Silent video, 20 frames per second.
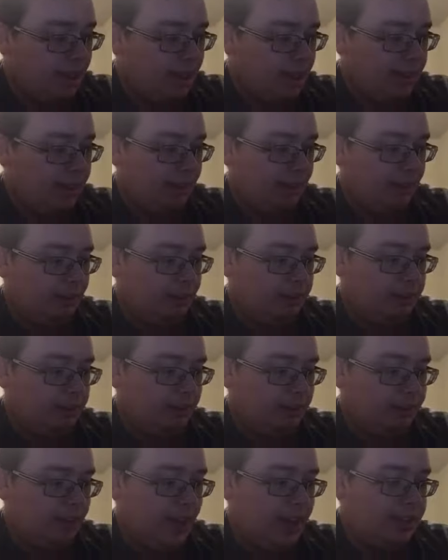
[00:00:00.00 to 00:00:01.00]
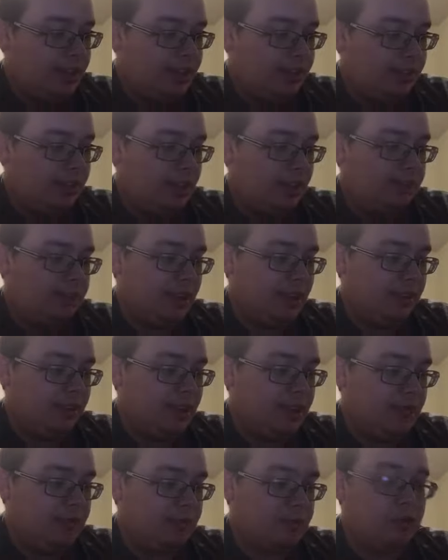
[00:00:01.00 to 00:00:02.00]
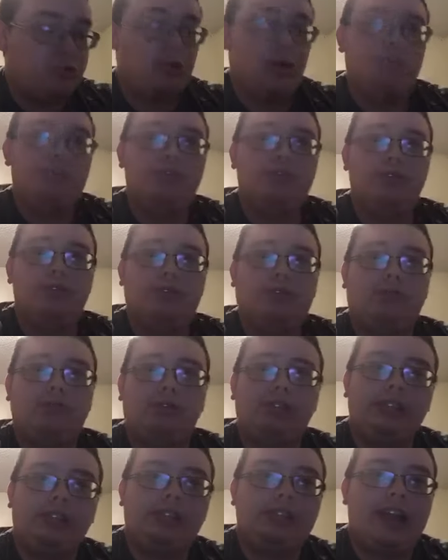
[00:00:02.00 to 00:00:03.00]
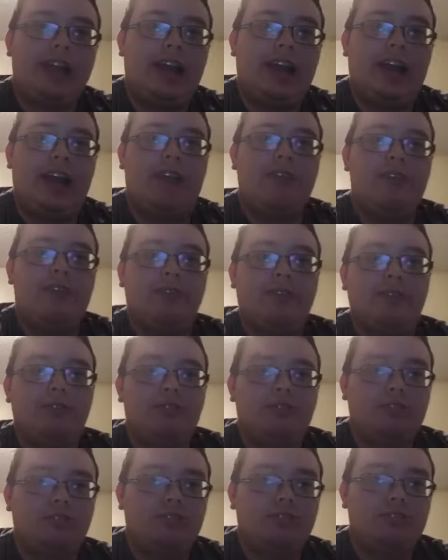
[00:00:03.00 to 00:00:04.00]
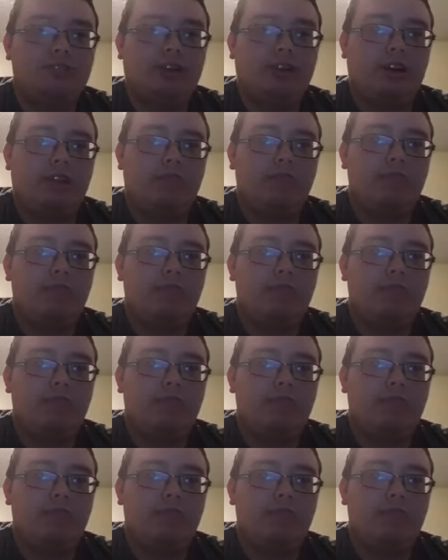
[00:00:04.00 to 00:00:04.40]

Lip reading: you know, they're taking something that Trump would normally say and they would try to,